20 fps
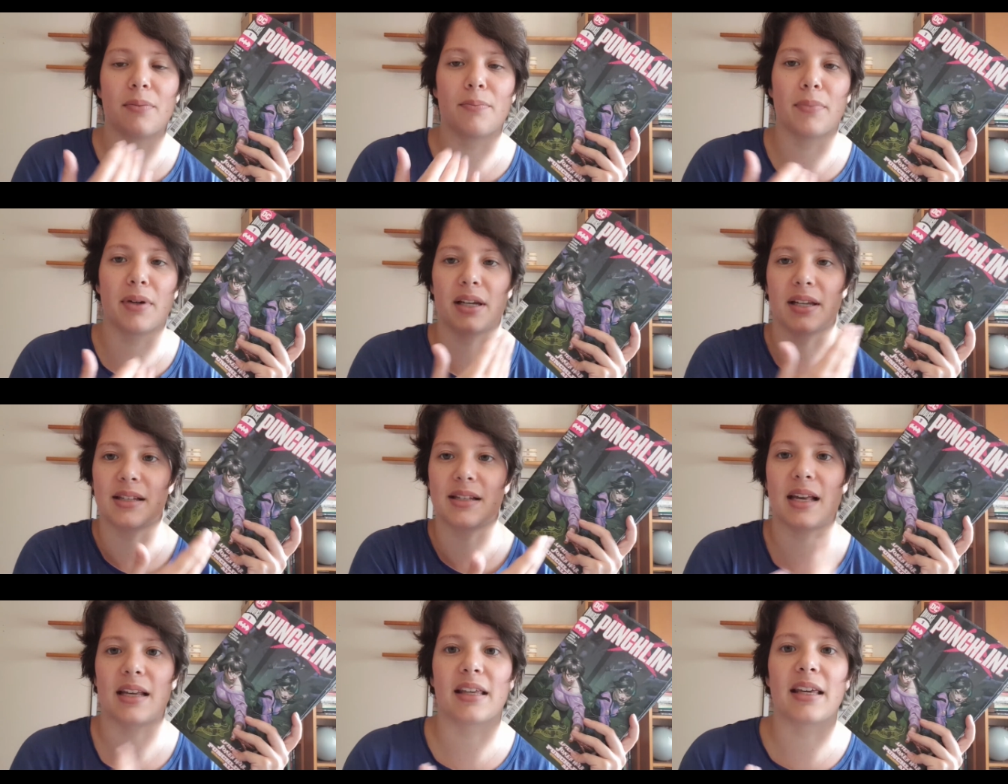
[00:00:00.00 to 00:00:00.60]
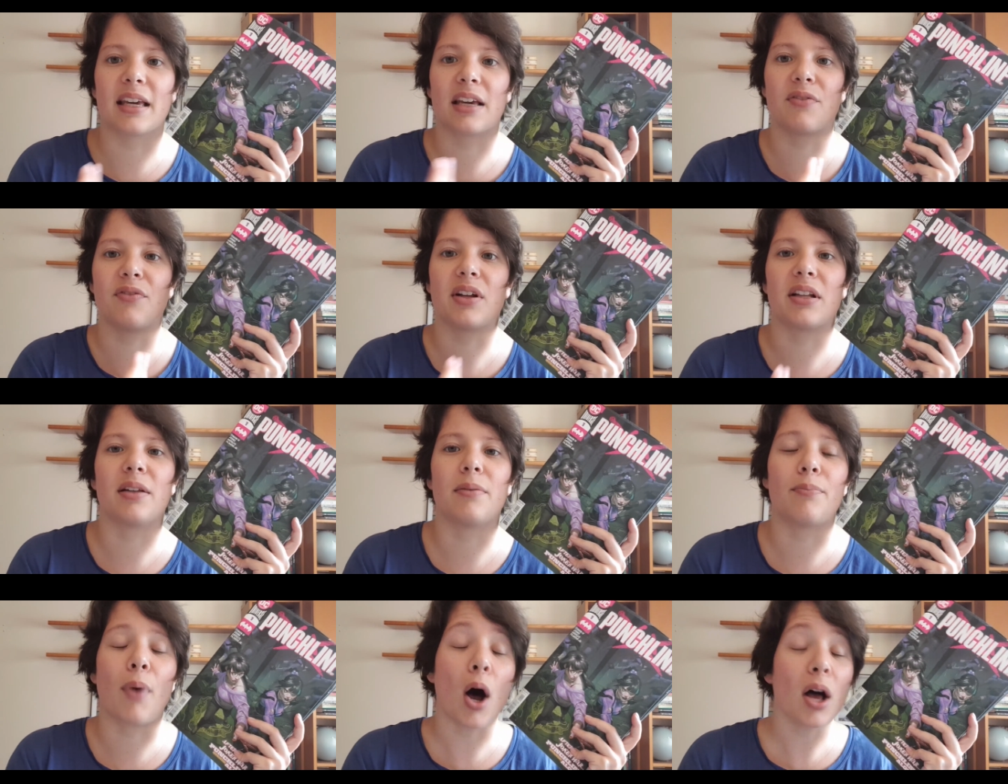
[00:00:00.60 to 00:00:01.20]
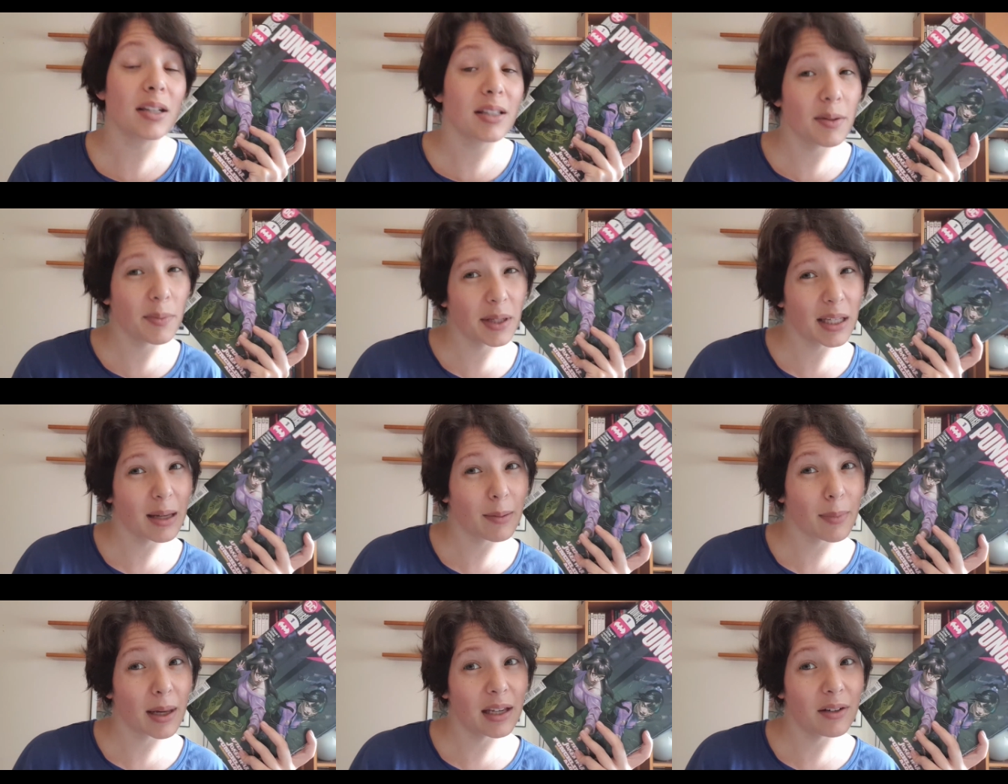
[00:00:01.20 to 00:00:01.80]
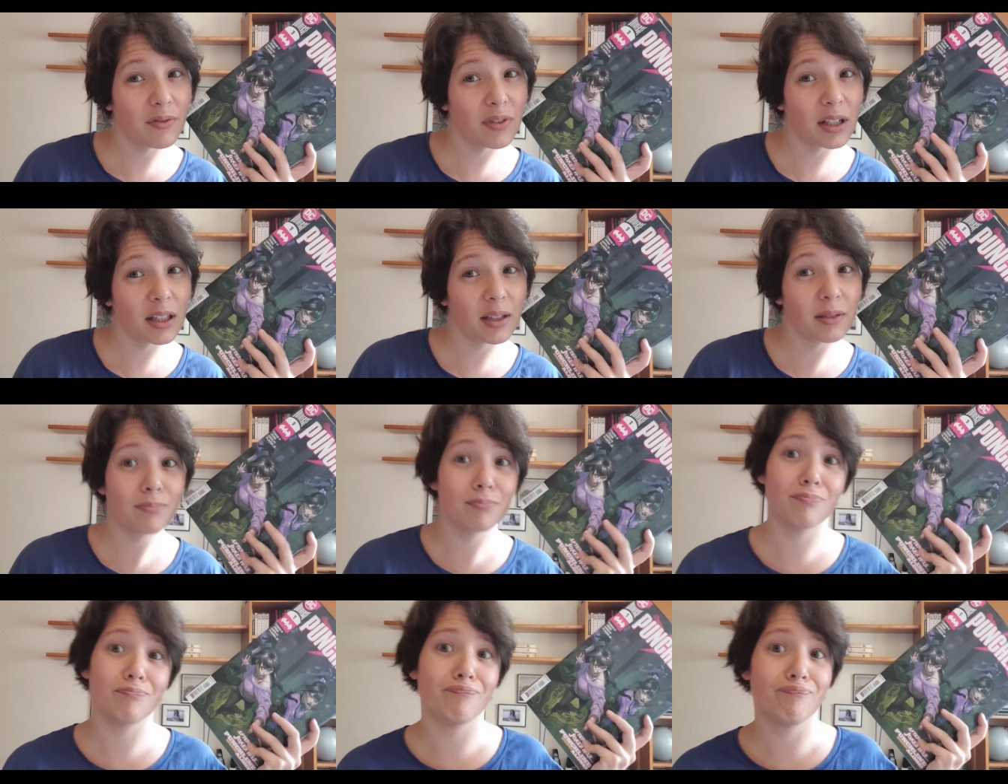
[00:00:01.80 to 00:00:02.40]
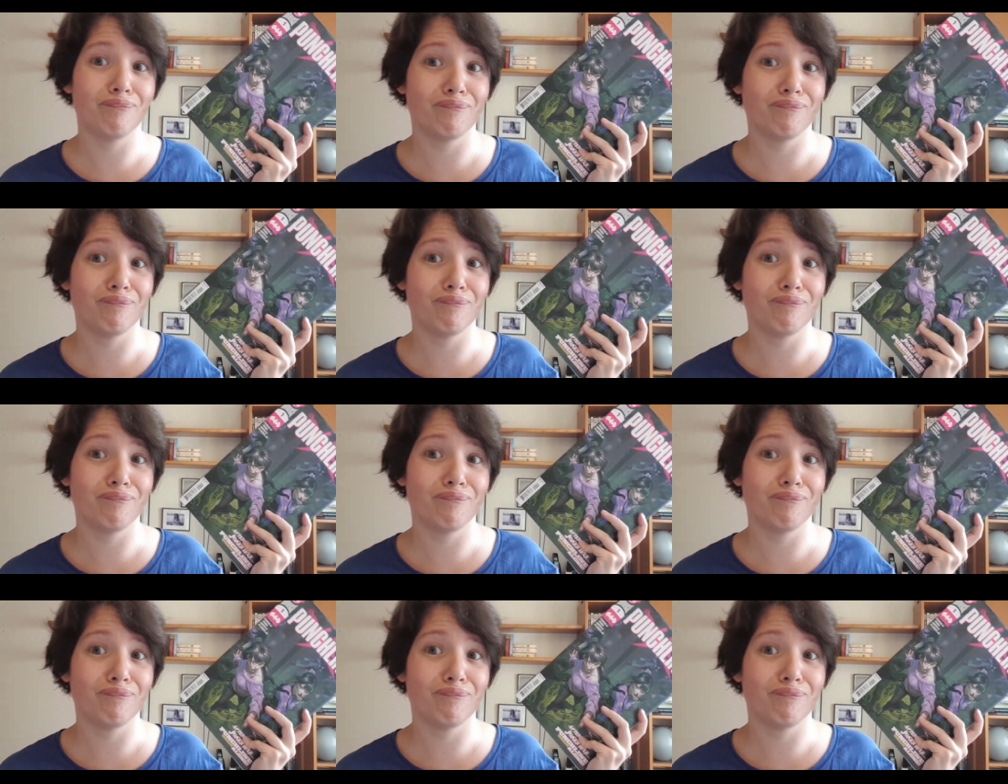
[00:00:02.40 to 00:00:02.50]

but a sidekick villain, possibly a main villain.